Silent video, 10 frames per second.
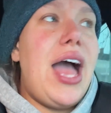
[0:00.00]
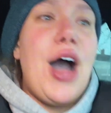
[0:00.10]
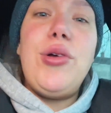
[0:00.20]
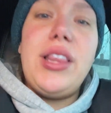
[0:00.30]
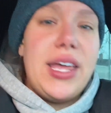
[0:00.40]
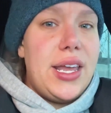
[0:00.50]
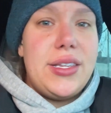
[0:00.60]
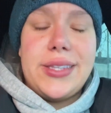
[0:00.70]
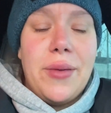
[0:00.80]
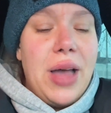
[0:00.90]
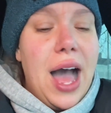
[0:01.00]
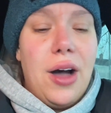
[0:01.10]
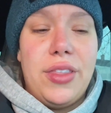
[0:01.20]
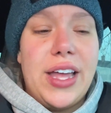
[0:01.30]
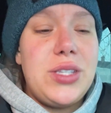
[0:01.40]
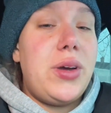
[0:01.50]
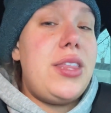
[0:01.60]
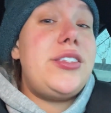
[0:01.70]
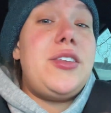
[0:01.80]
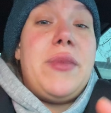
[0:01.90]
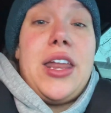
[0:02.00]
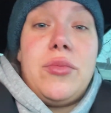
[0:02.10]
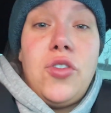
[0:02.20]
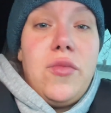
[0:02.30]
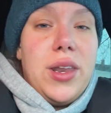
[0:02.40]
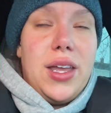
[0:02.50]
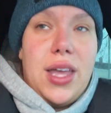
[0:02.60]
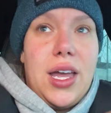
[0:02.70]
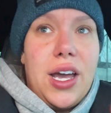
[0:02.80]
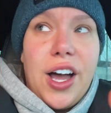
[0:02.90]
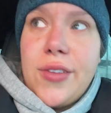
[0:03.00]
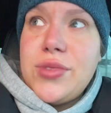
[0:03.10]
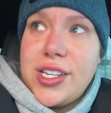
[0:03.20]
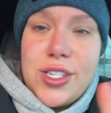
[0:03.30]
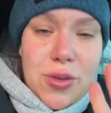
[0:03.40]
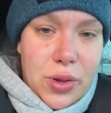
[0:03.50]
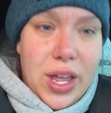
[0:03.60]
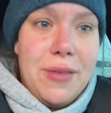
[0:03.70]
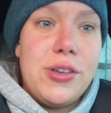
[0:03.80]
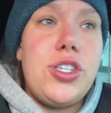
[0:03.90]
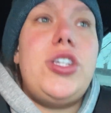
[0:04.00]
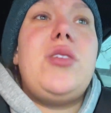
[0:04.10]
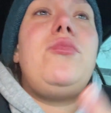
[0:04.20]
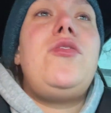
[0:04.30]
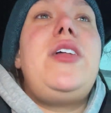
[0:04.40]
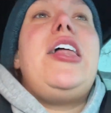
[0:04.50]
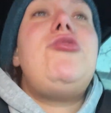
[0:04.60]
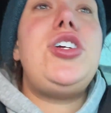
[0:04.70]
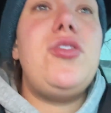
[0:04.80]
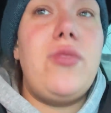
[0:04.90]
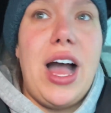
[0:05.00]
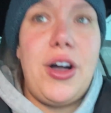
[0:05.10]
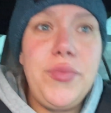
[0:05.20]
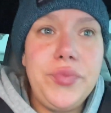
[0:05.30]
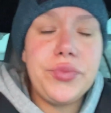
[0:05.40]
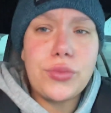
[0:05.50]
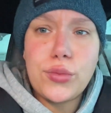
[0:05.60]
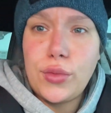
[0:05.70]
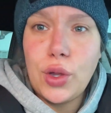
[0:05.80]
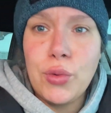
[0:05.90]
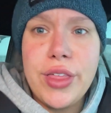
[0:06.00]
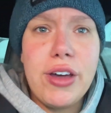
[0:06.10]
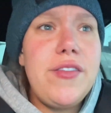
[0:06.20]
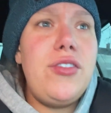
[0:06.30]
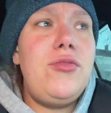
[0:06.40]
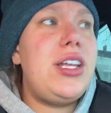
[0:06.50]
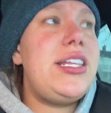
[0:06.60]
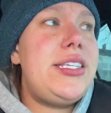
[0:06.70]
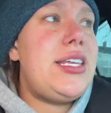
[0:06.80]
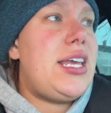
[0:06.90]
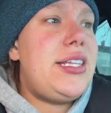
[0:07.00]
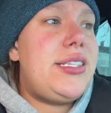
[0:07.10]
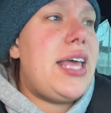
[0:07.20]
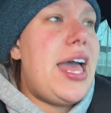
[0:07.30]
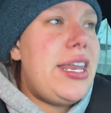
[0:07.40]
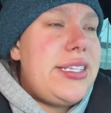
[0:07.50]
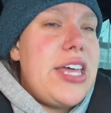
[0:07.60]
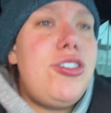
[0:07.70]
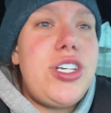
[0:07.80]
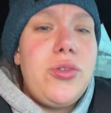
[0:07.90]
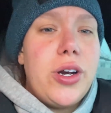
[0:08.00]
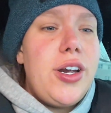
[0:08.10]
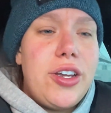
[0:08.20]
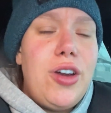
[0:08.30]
outlet it somehow. And that's when the somatic movement again comes into play, because you can move that energy around without even, it's energy work.